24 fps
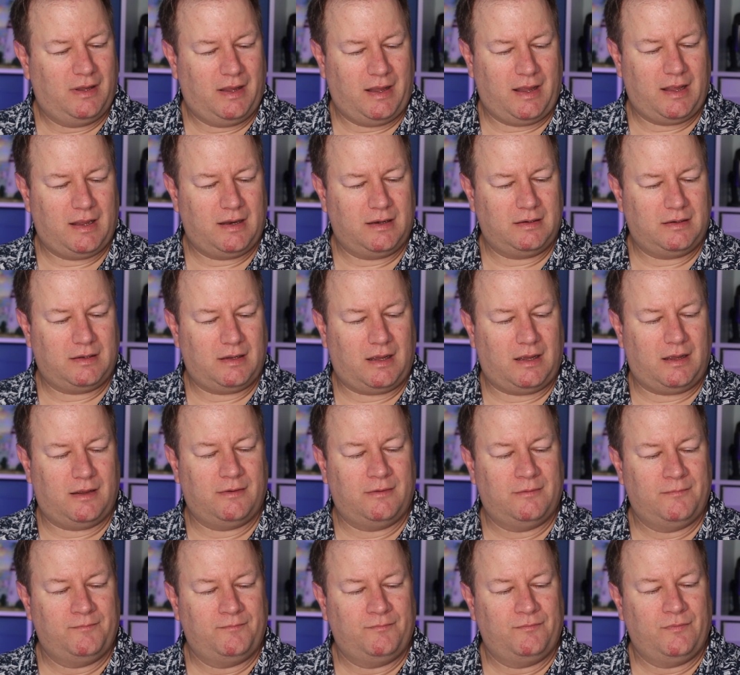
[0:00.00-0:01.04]
And
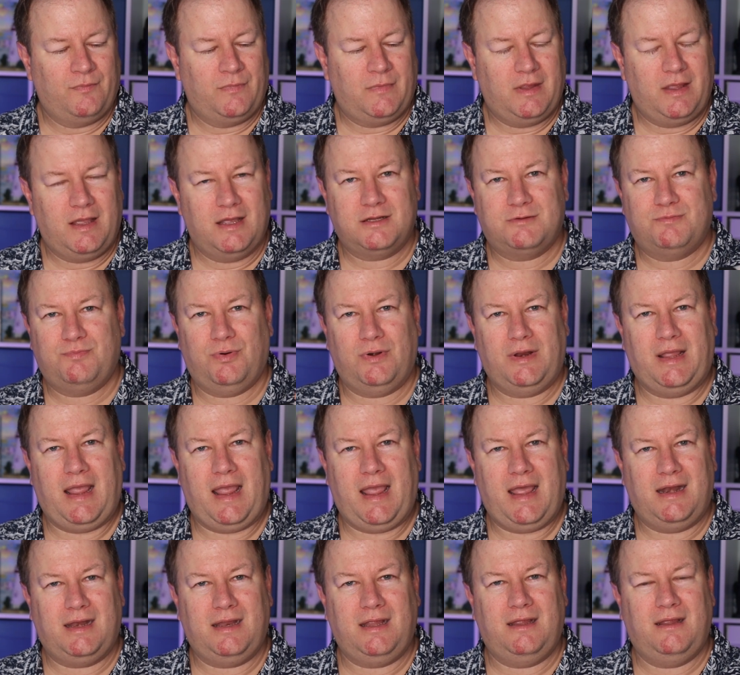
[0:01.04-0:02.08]
it's pretty
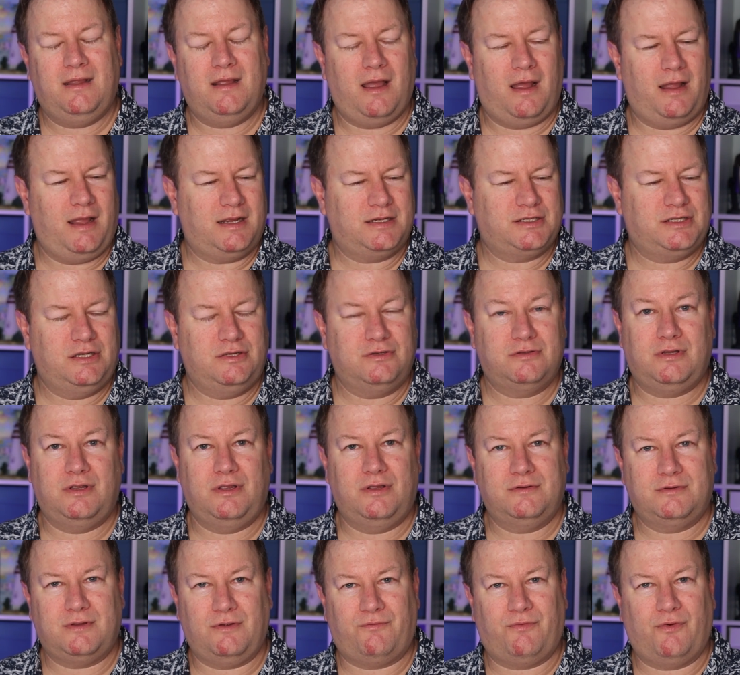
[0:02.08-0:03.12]
handy. I actually used to
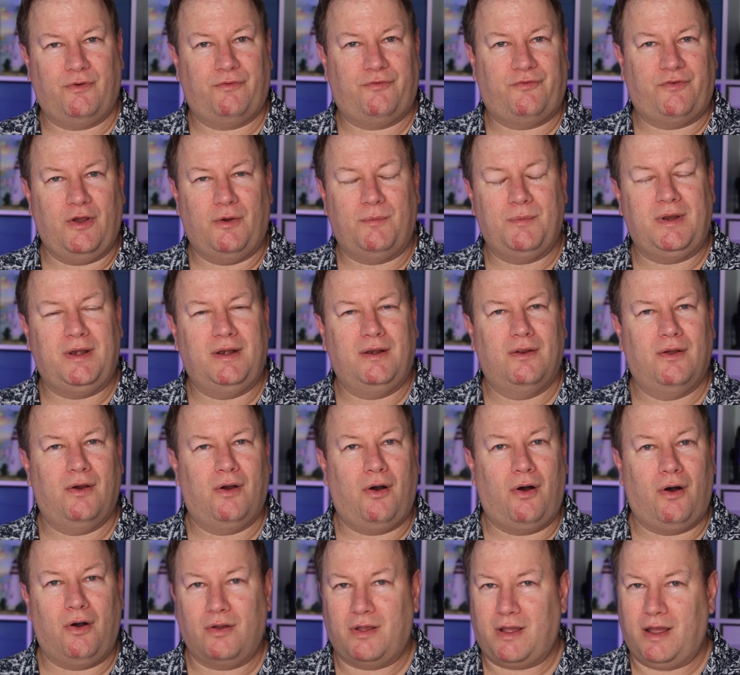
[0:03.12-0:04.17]
use it for filming
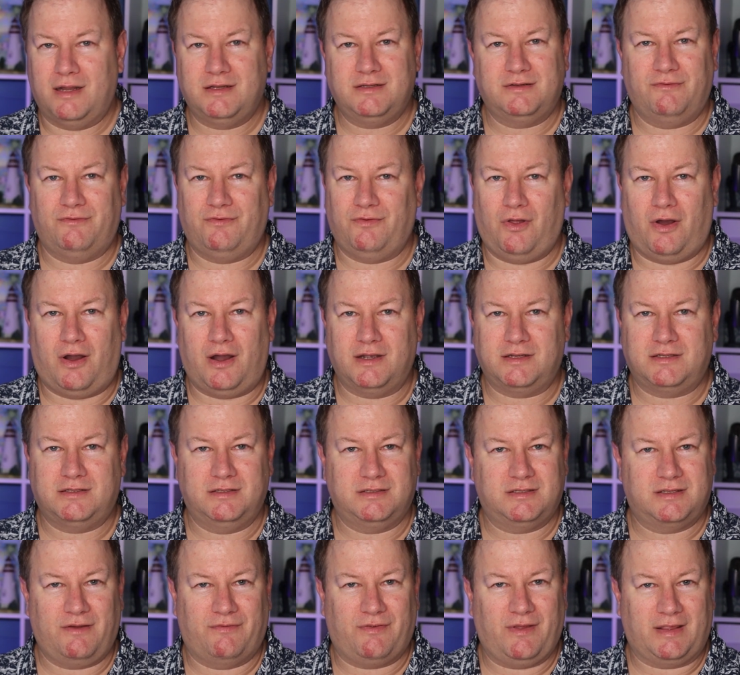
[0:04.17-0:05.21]
all kinds of vlogs
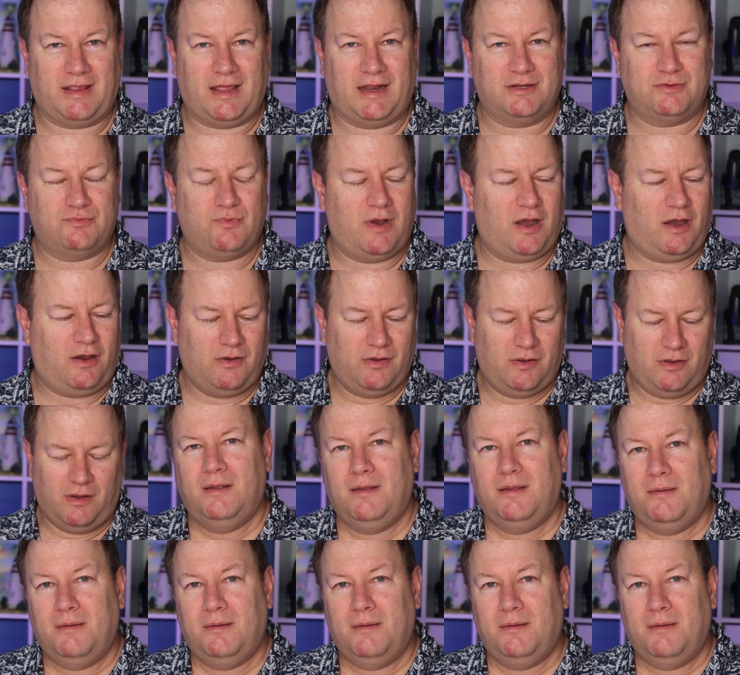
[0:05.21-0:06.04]
and stuff like that as well.